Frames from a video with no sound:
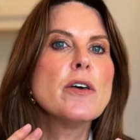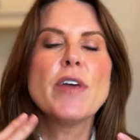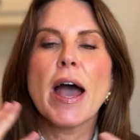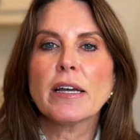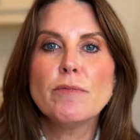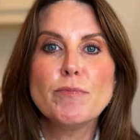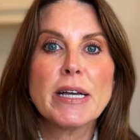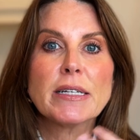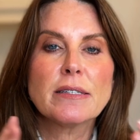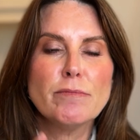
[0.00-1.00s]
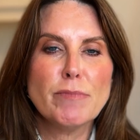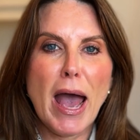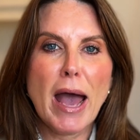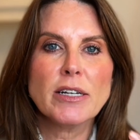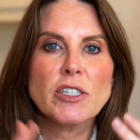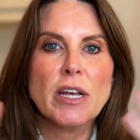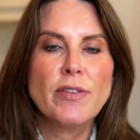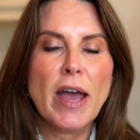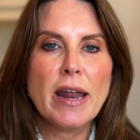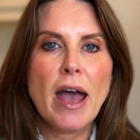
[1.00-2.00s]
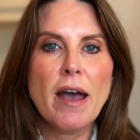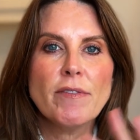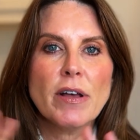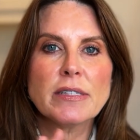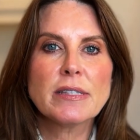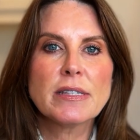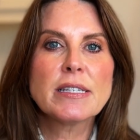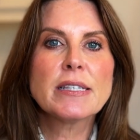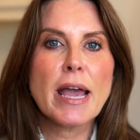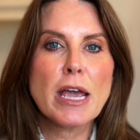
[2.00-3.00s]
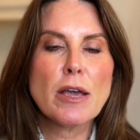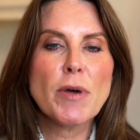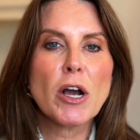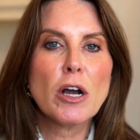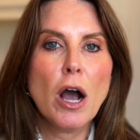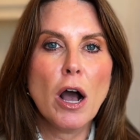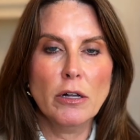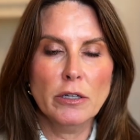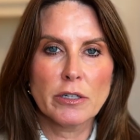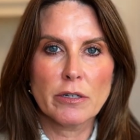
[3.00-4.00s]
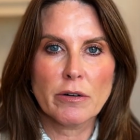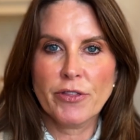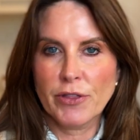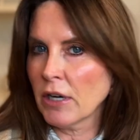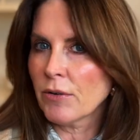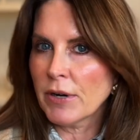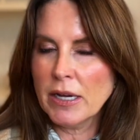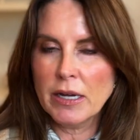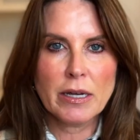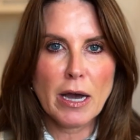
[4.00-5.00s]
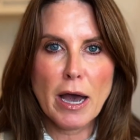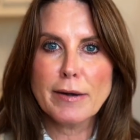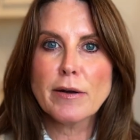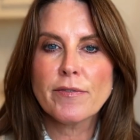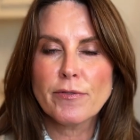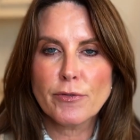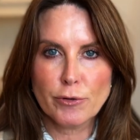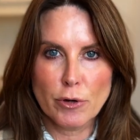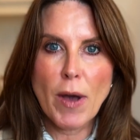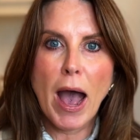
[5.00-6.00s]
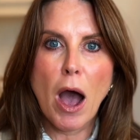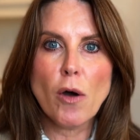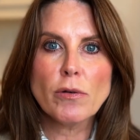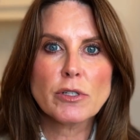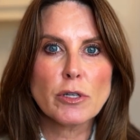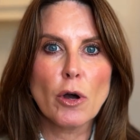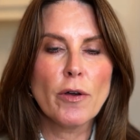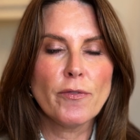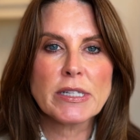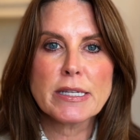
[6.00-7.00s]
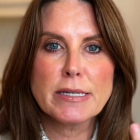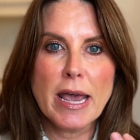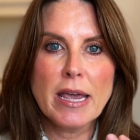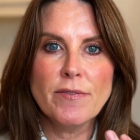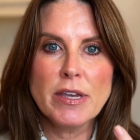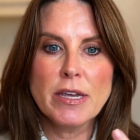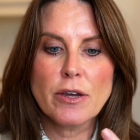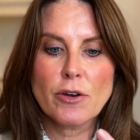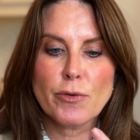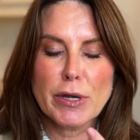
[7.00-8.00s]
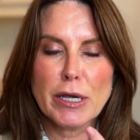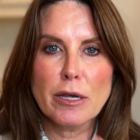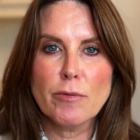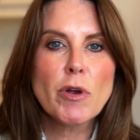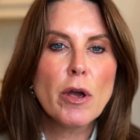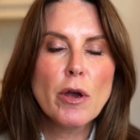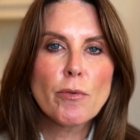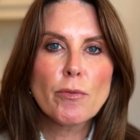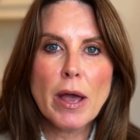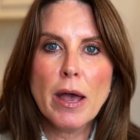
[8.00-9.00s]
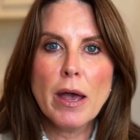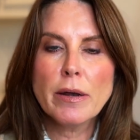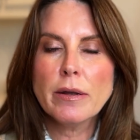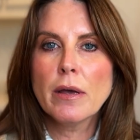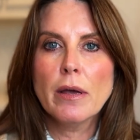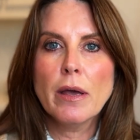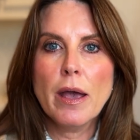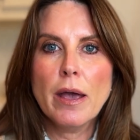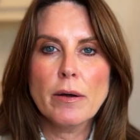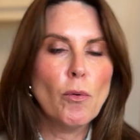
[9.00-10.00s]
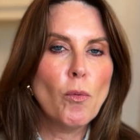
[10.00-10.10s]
that can mix and match and that have the same color theory kind of throughout. So if it's navy, cream, red, and a